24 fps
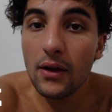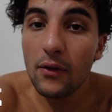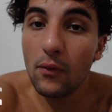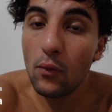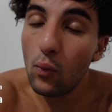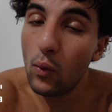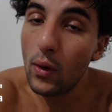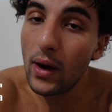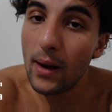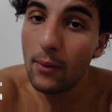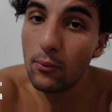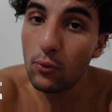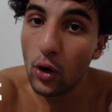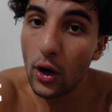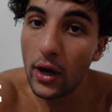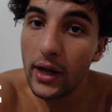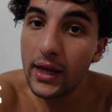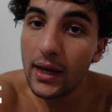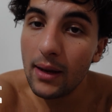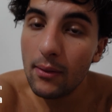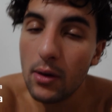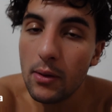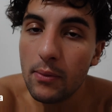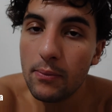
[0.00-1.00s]
when I'm
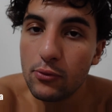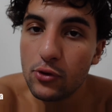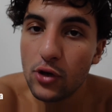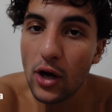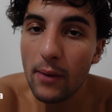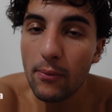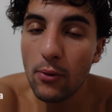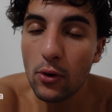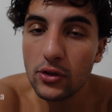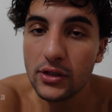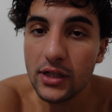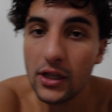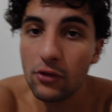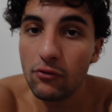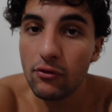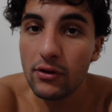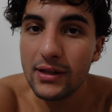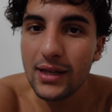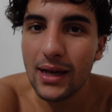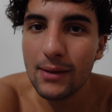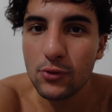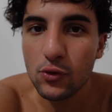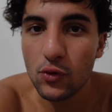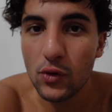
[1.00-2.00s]
running. I'm gonna try posting 3
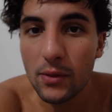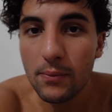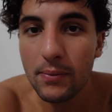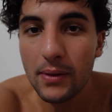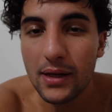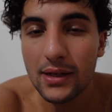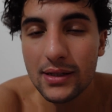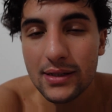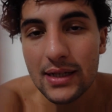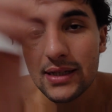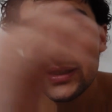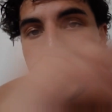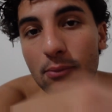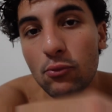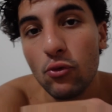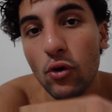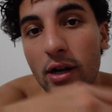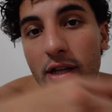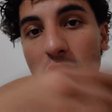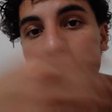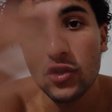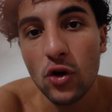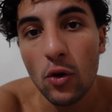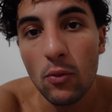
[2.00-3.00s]
times a week, because since I'm
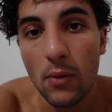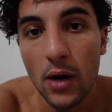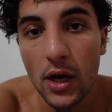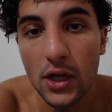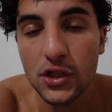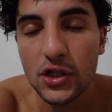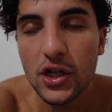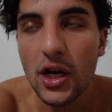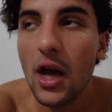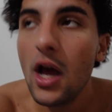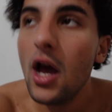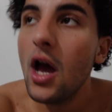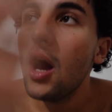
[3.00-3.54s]
running so much,